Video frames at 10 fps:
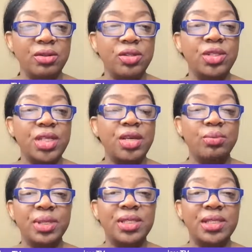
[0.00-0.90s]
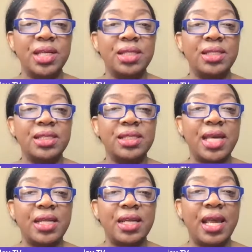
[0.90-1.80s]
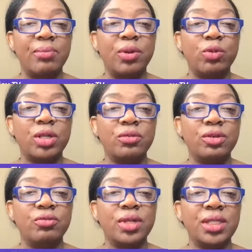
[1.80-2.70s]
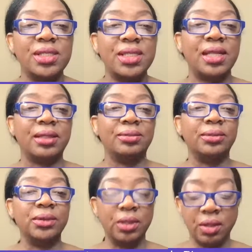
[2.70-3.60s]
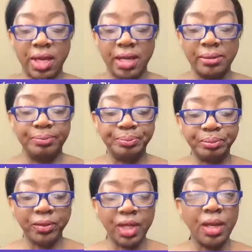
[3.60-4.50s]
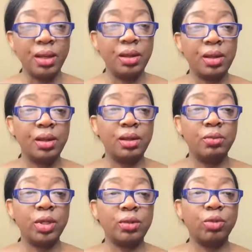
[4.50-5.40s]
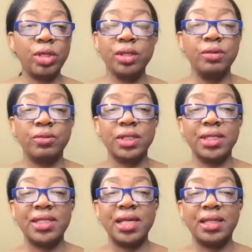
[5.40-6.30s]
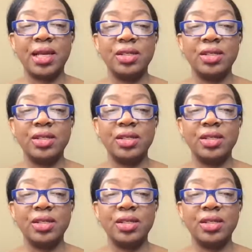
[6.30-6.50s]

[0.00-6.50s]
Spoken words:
You say you've been selling this, that, and that, but what are you really selling? Okay. What are you really selling?